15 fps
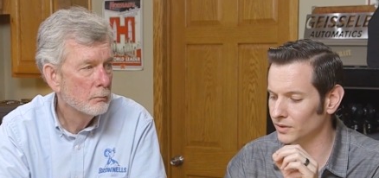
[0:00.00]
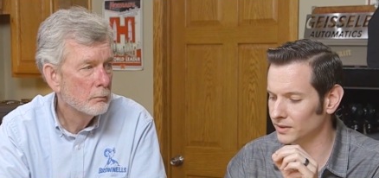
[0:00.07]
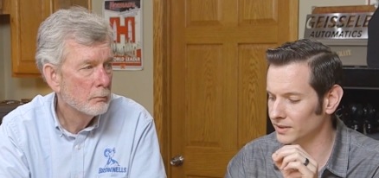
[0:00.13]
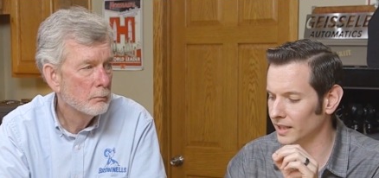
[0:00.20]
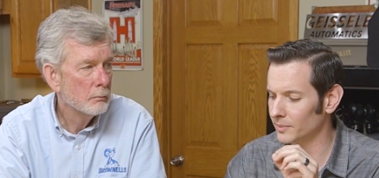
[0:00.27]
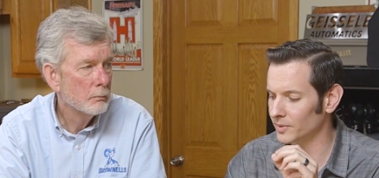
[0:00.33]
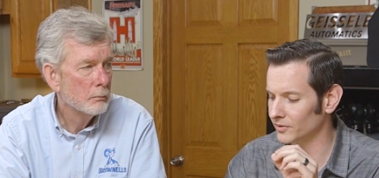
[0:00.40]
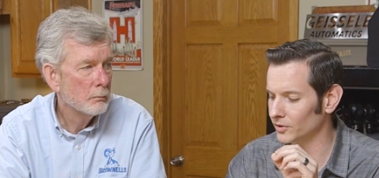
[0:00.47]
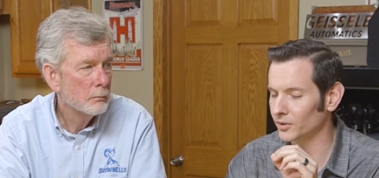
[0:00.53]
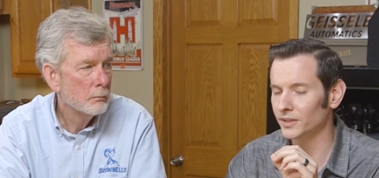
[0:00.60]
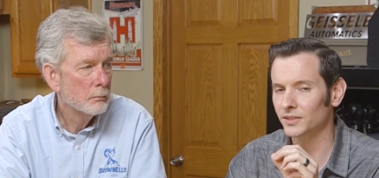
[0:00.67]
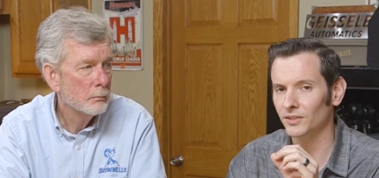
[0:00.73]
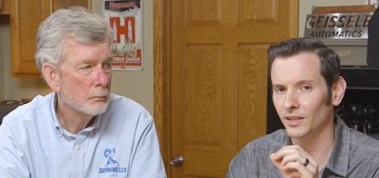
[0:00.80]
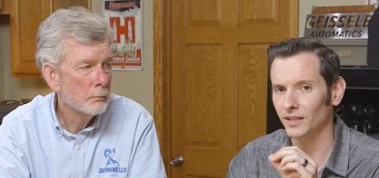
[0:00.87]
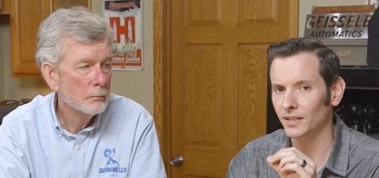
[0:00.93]
Speaker 1: the type of
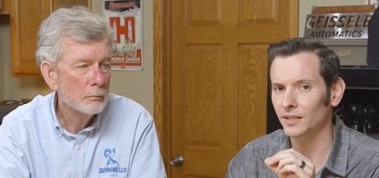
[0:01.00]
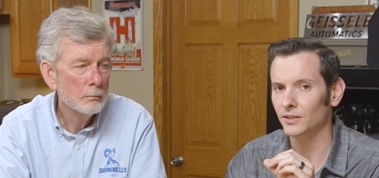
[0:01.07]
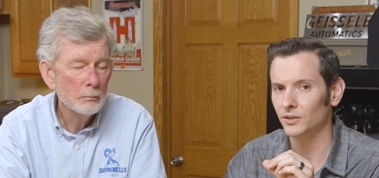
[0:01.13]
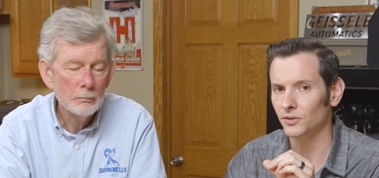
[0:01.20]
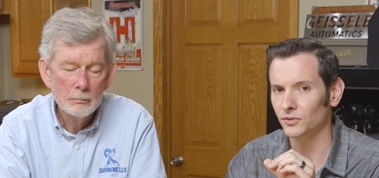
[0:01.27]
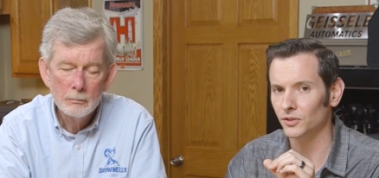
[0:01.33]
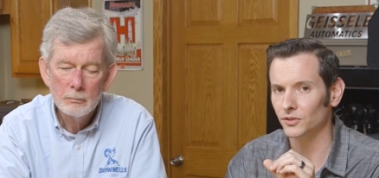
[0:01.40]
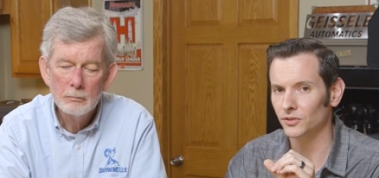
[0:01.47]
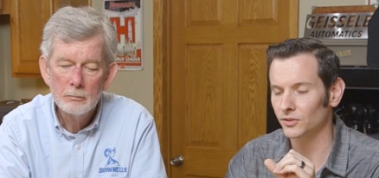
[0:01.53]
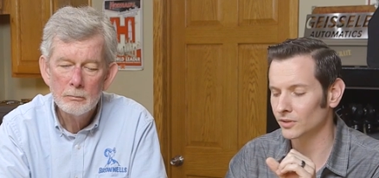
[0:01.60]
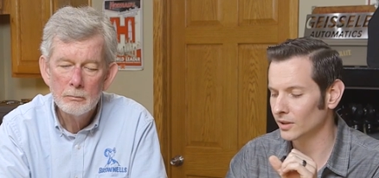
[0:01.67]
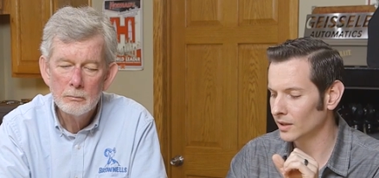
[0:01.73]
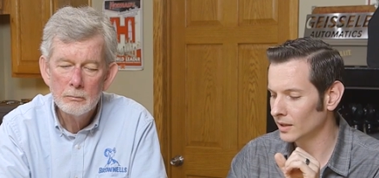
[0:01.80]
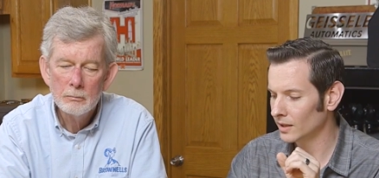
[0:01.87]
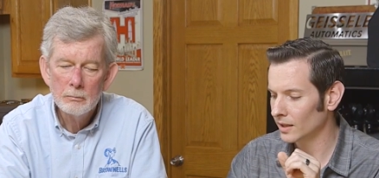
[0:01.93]
grease that he uses.
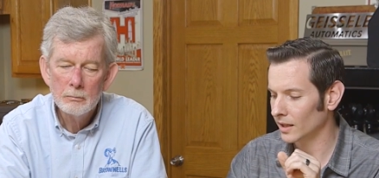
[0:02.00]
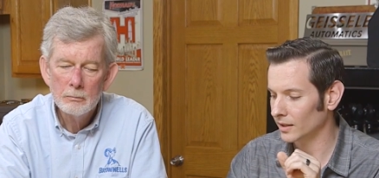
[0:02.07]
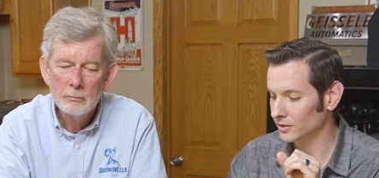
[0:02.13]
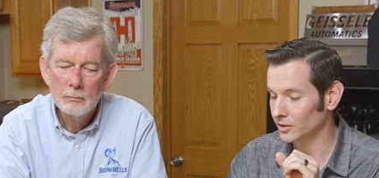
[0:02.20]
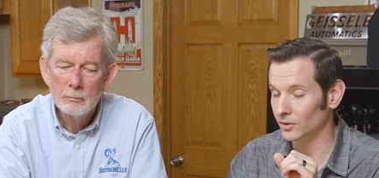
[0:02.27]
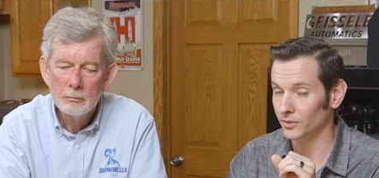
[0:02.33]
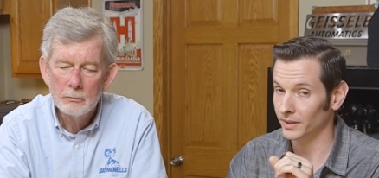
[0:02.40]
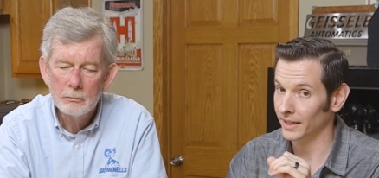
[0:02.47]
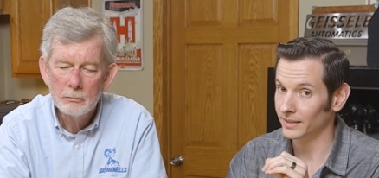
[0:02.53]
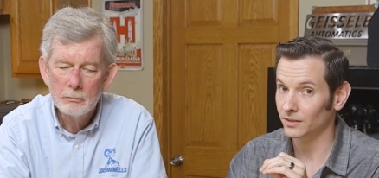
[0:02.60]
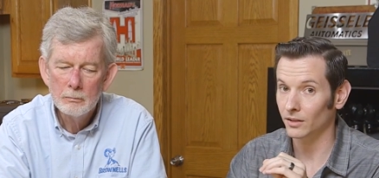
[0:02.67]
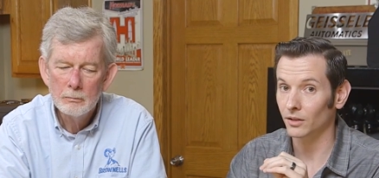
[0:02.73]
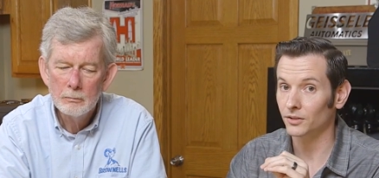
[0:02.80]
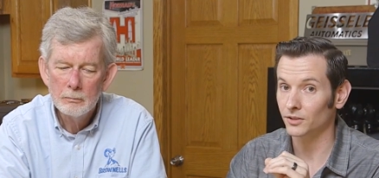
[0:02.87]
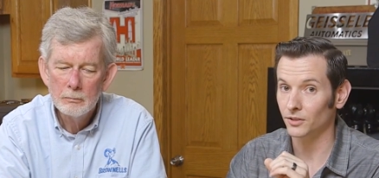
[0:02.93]
So that's
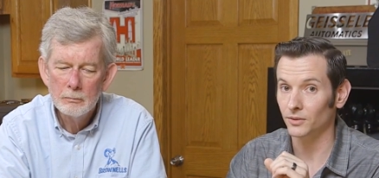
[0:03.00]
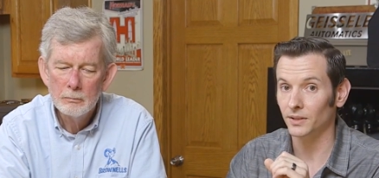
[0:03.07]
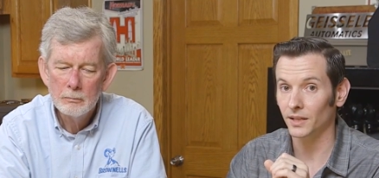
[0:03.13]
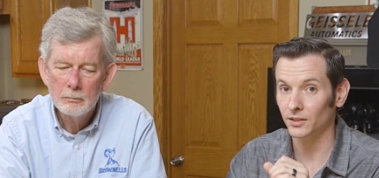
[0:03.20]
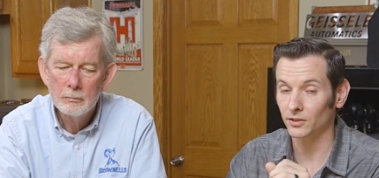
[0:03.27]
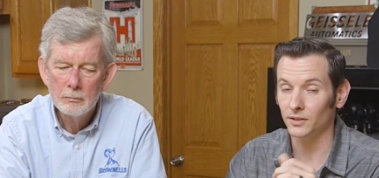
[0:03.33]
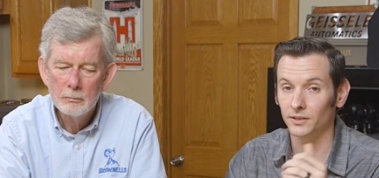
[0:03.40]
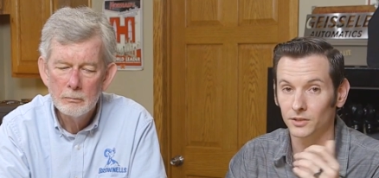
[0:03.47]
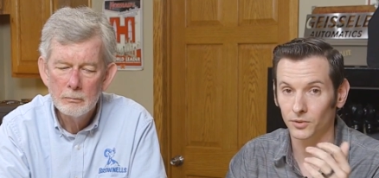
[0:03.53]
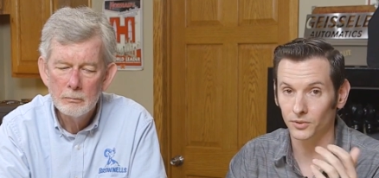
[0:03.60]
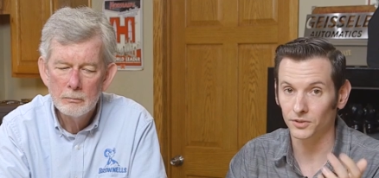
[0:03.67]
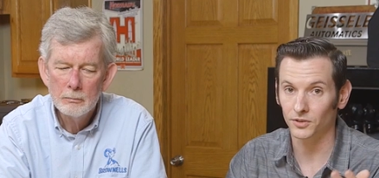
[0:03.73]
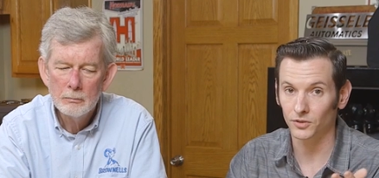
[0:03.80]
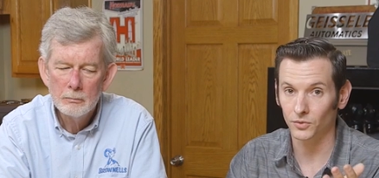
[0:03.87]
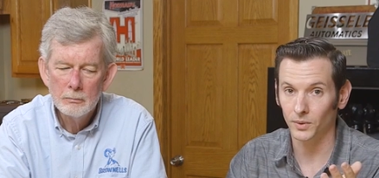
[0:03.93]
also an excellent
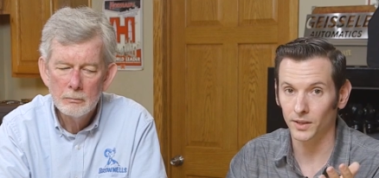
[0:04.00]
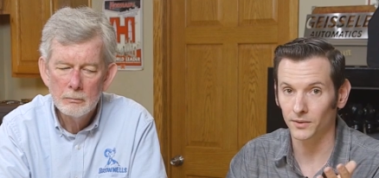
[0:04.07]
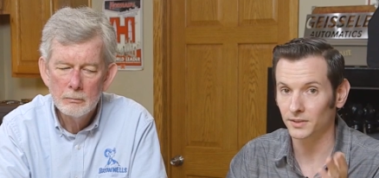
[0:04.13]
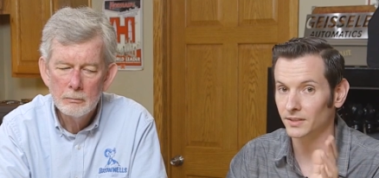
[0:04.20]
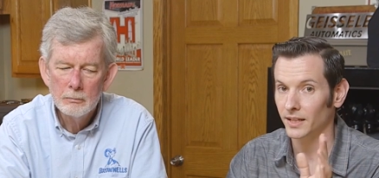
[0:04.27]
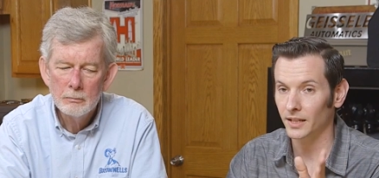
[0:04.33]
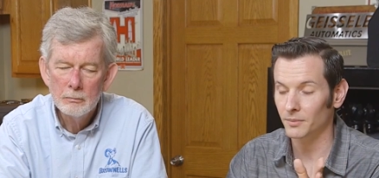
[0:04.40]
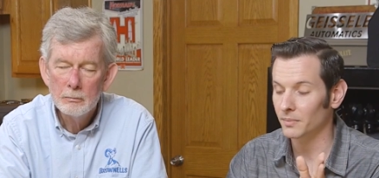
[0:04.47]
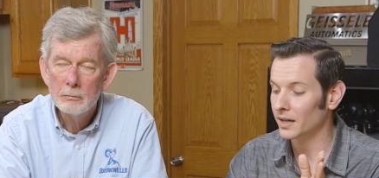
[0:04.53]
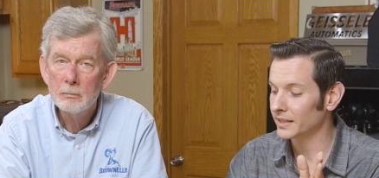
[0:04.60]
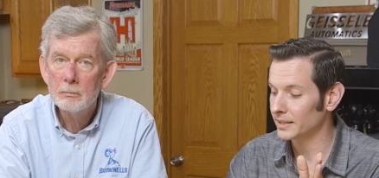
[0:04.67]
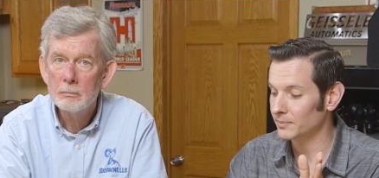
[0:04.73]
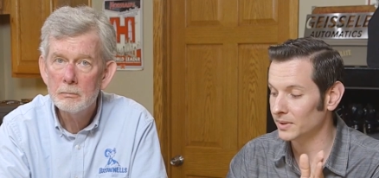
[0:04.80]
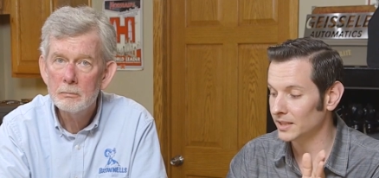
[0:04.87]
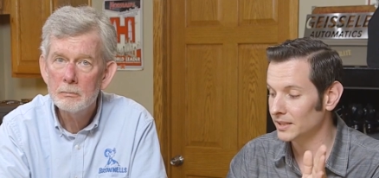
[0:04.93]
choice as well. It's not a
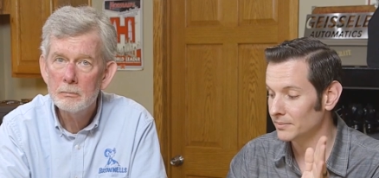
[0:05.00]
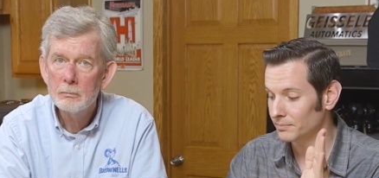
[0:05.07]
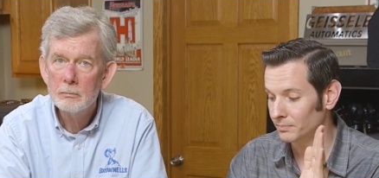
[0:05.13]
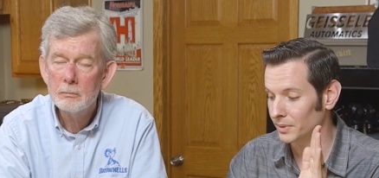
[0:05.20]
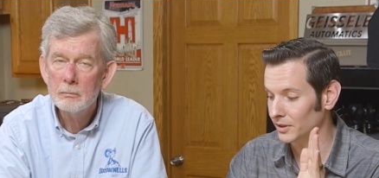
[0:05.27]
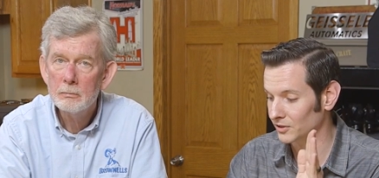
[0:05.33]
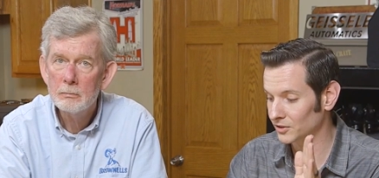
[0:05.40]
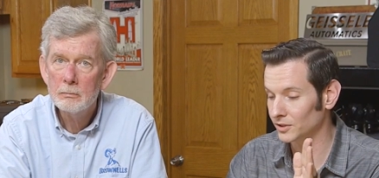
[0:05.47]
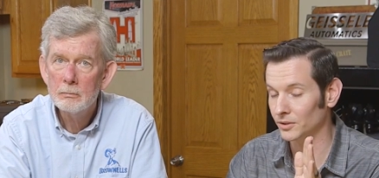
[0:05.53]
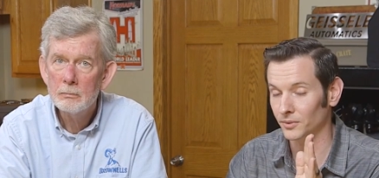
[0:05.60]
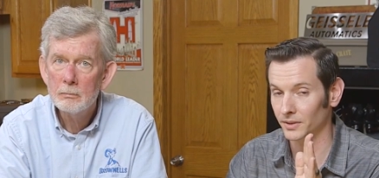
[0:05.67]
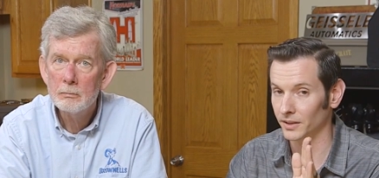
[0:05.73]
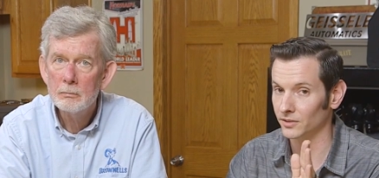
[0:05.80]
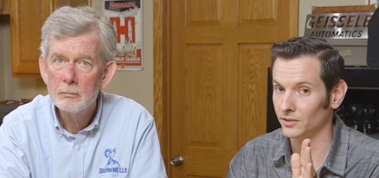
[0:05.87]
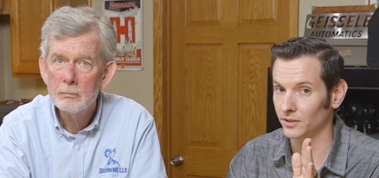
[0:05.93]
moly B, but it's still
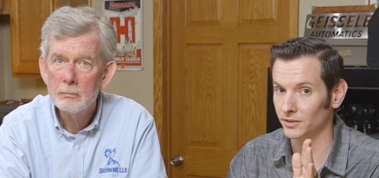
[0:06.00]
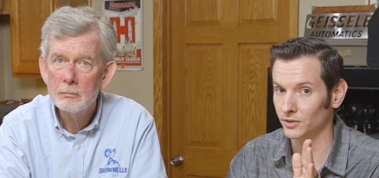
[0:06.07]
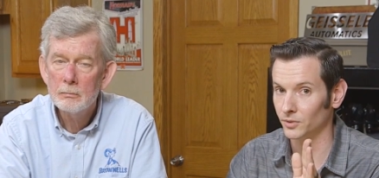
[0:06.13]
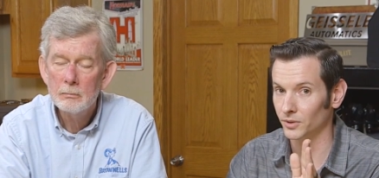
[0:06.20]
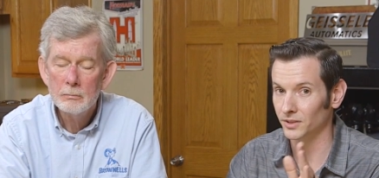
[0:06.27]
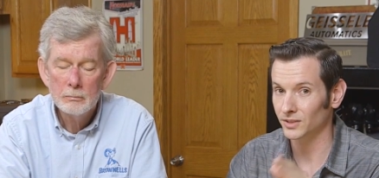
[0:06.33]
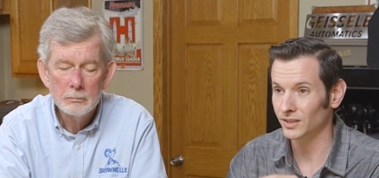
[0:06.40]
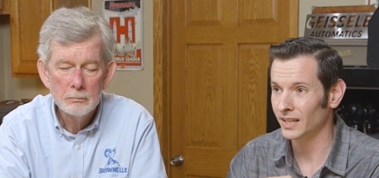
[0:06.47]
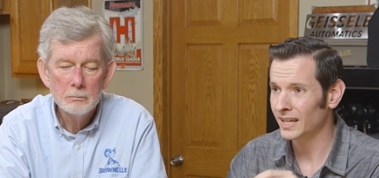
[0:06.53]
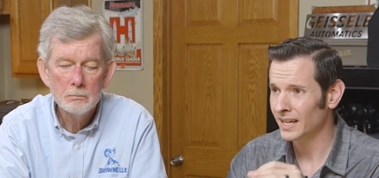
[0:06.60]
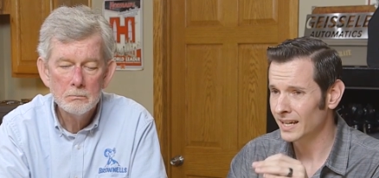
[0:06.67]
an excellent choice.